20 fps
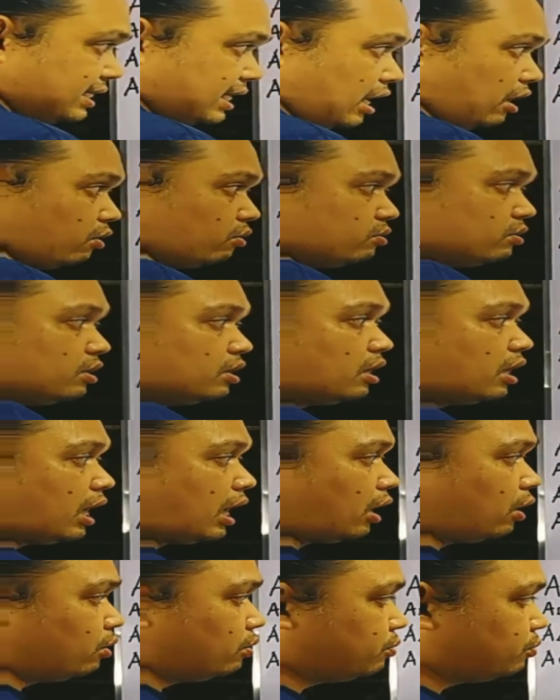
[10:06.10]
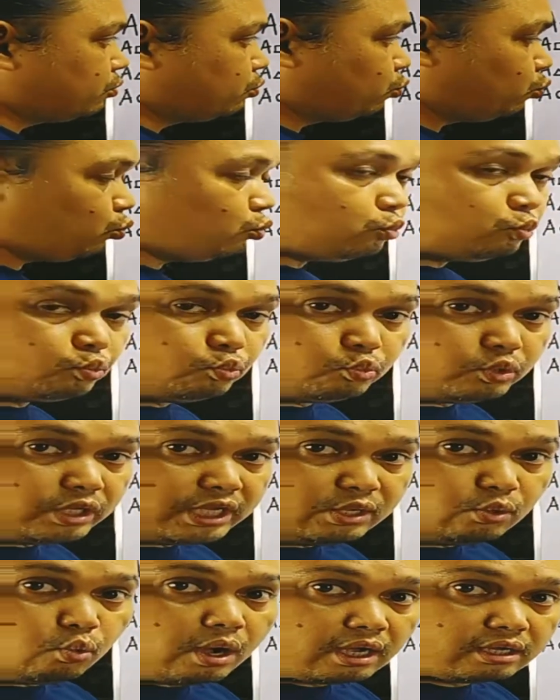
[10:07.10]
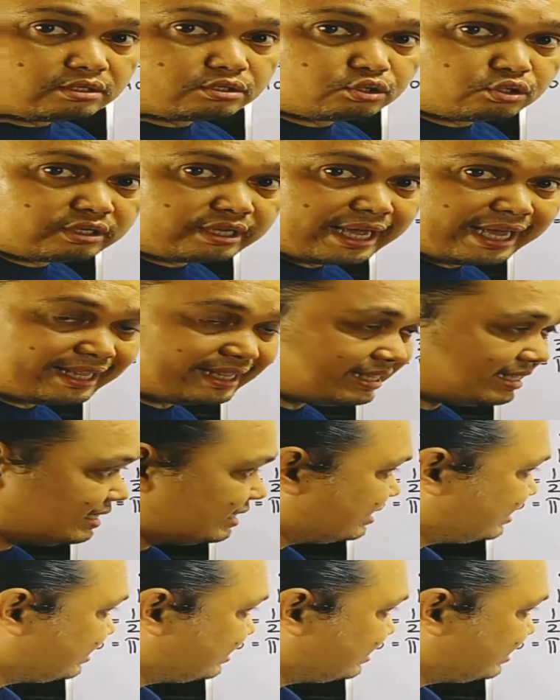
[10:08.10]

Now, we want to get